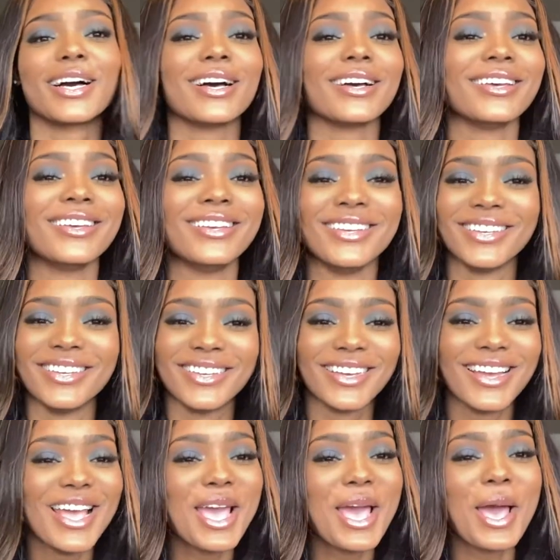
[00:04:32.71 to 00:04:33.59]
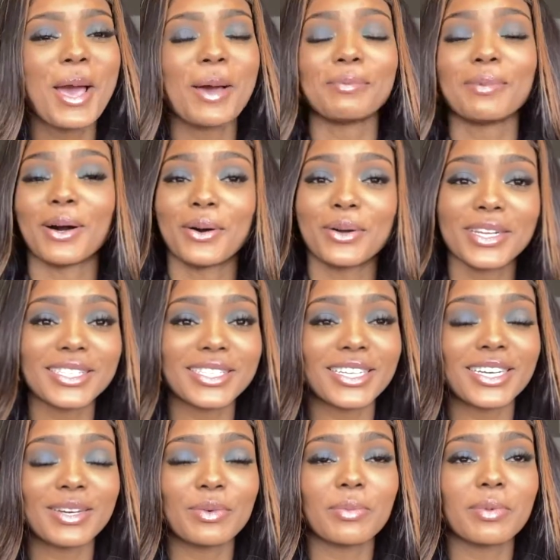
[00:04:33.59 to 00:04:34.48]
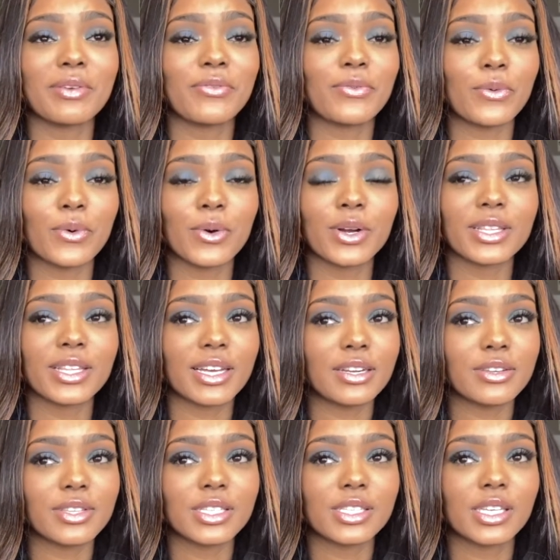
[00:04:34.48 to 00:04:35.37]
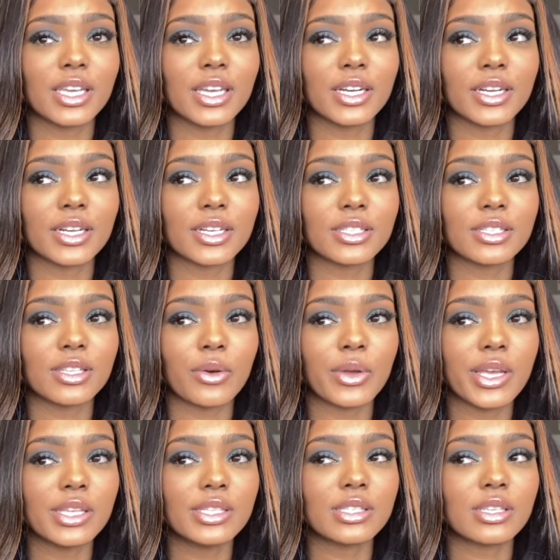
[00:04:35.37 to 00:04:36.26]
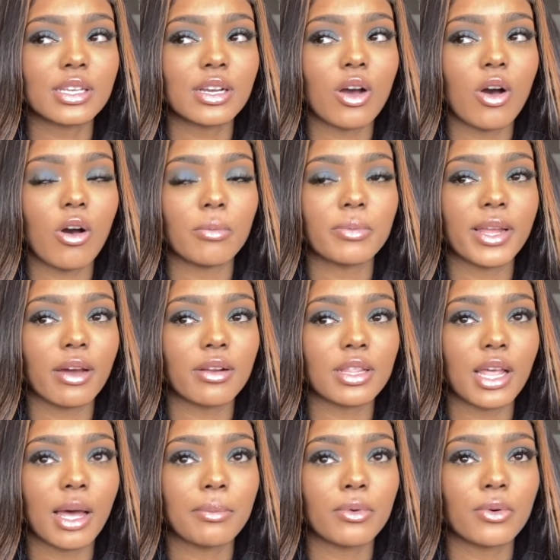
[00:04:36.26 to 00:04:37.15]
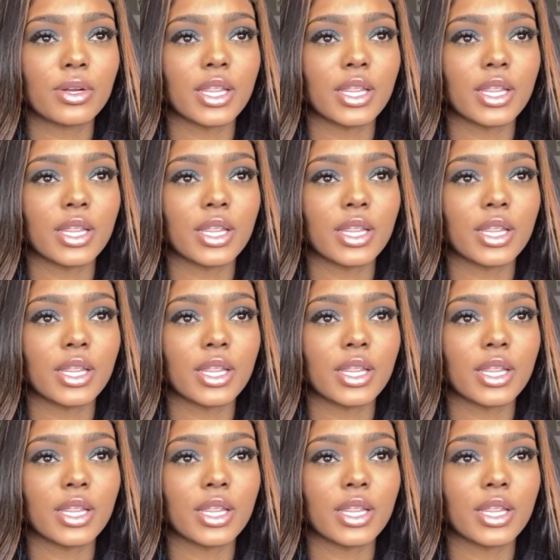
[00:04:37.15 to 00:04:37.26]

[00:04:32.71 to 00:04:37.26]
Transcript: my oldest son will be four later this year, so he's calmed down a lot more.